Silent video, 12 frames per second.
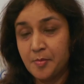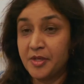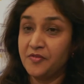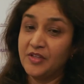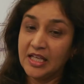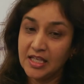But
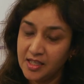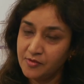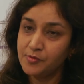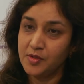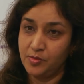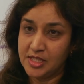if they can
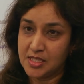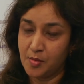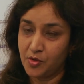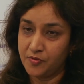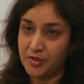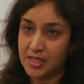live with
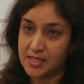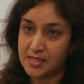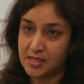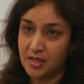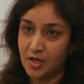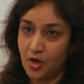some of these,